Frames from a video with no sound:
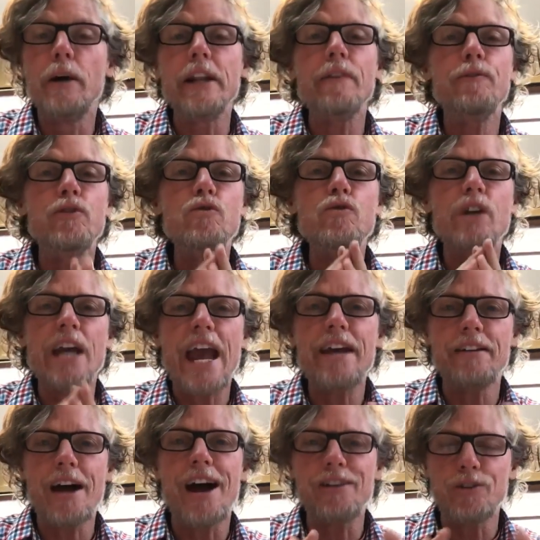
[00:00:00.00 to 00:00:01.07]
But if you
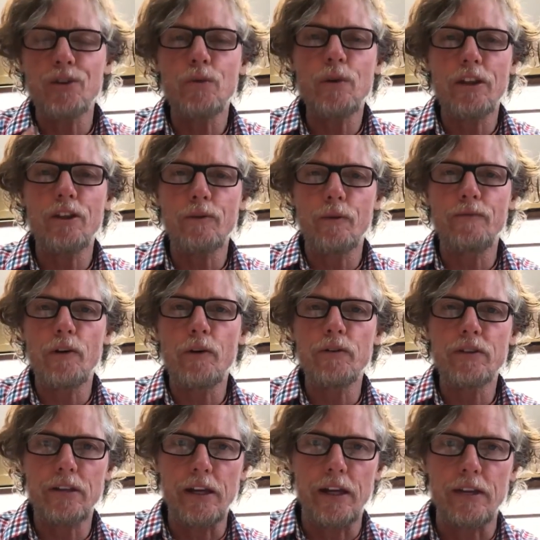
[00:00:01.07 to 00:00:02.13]
cannot do either of
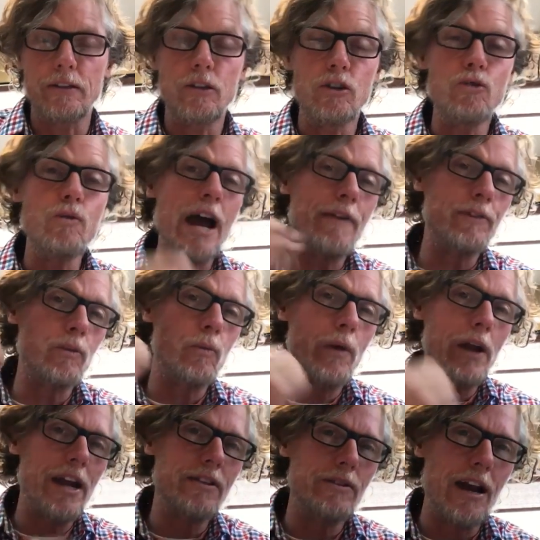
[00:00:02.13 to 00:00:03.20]
those things, then you have to
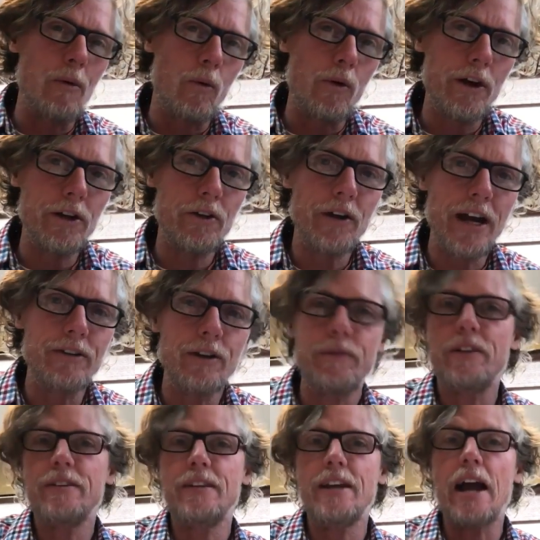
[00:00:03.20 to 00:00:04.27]
wage that war in your head, and you
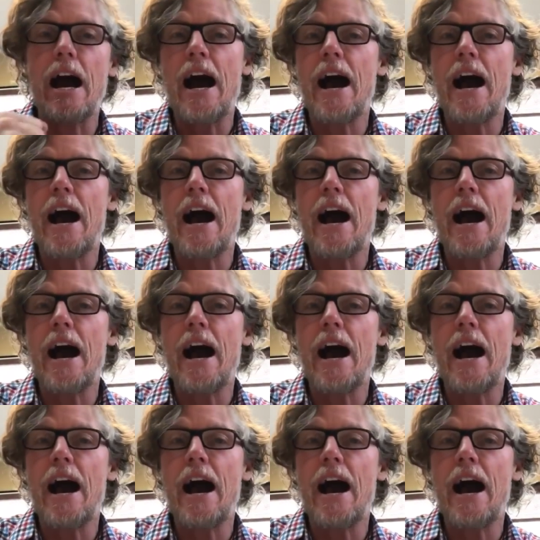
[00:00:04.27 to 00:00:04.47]
have to say,